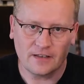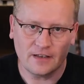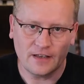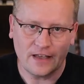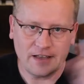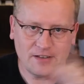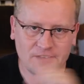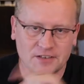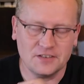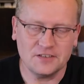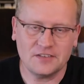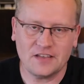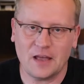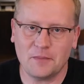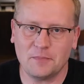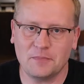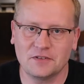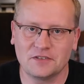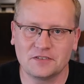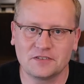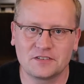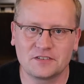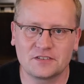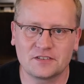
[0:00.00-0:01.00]
just
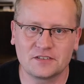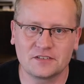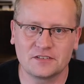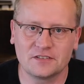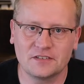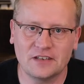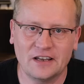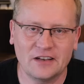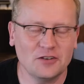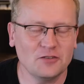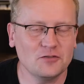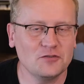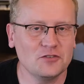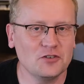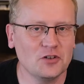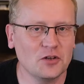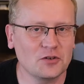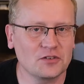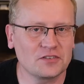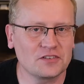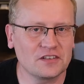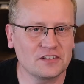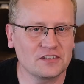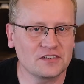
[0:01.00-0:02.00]
happens, I don't know if you
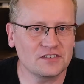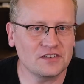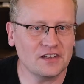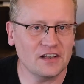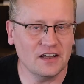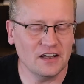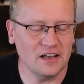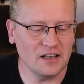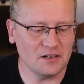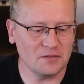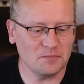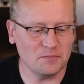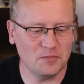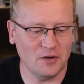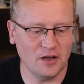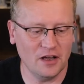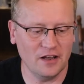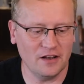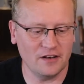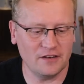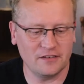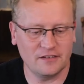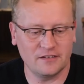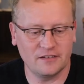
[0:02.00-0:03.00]
noticed at the start,
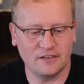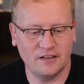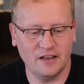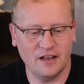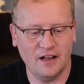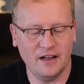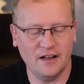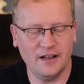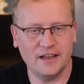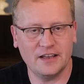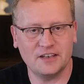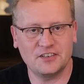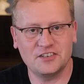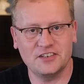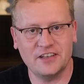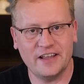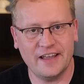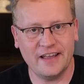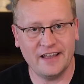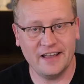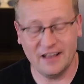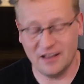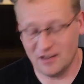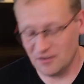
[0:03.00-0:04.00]
but I actually
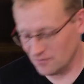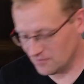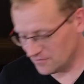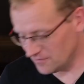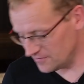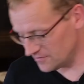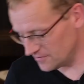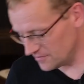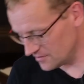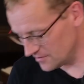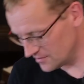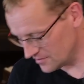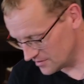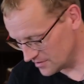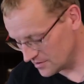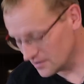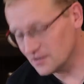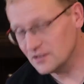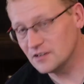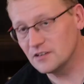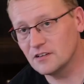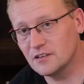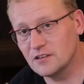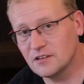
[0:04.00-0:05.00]
have
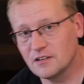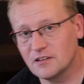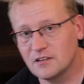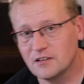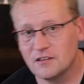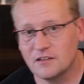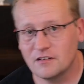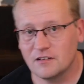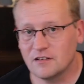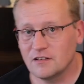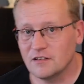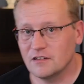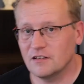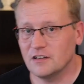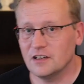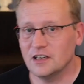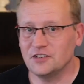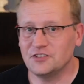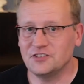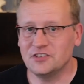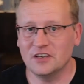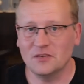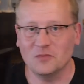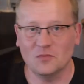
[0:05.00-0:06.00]
a
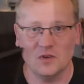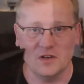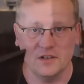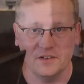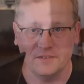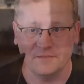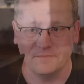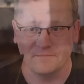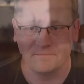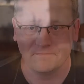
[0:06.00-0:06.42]
Gen 1.